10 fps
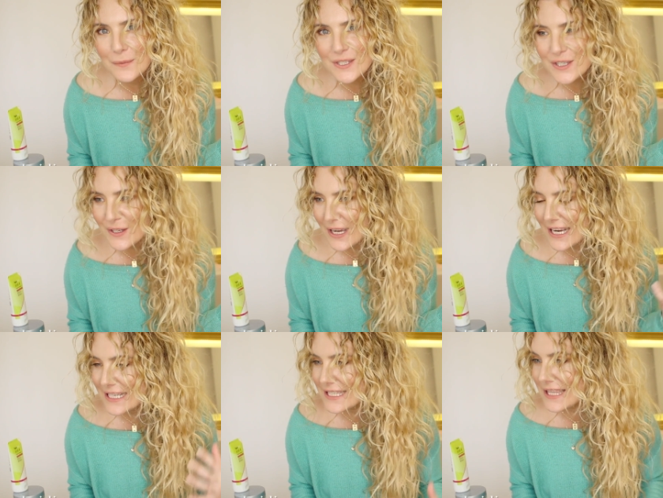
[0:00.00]
What do you
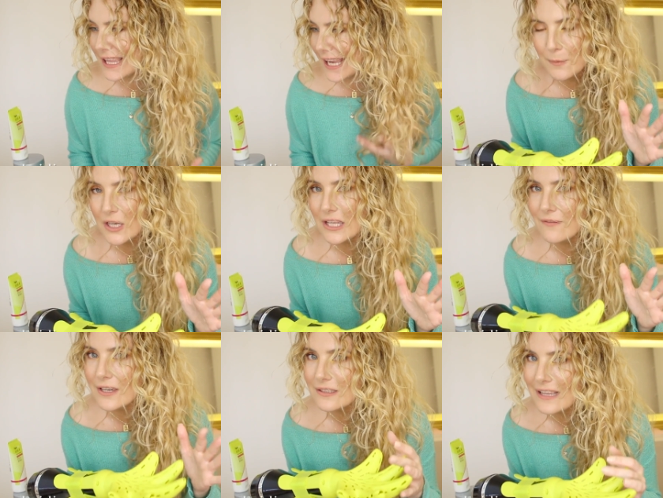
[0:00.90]
guys think? I'm gonna
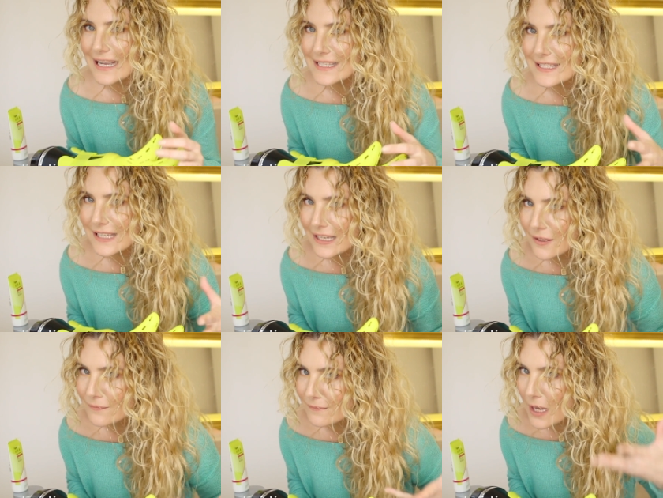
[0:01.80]
give a last
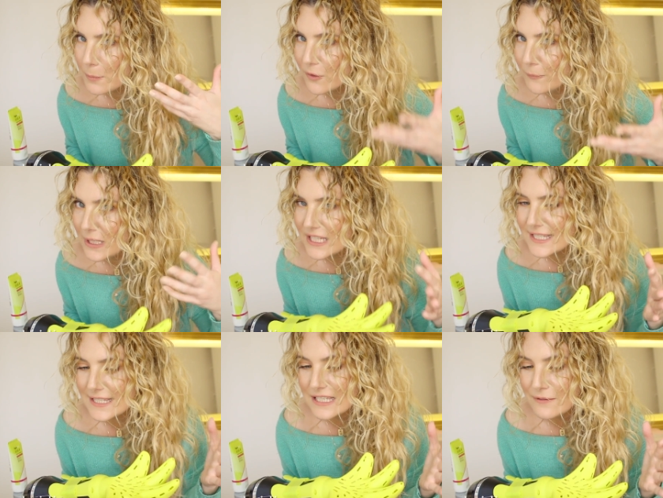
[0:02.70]
kind of couple of
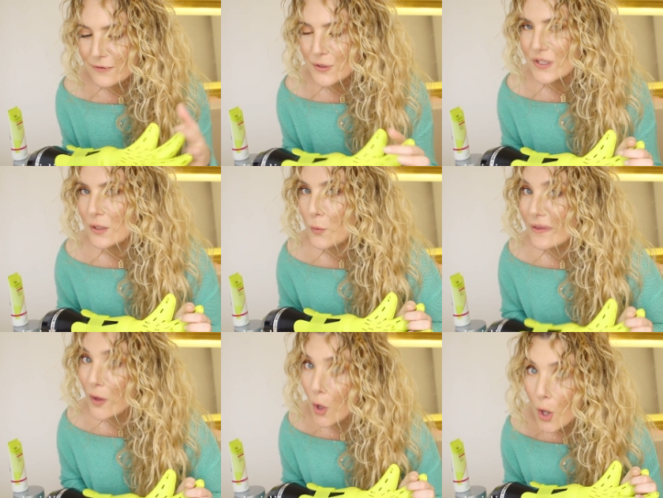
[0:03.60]
minutes diffusing
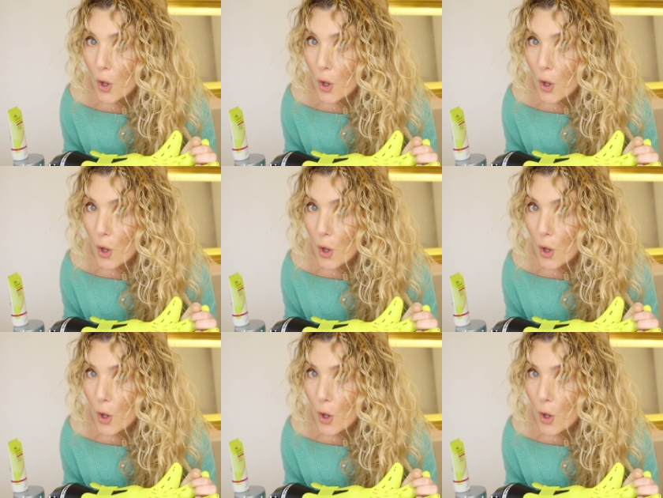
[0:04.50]
with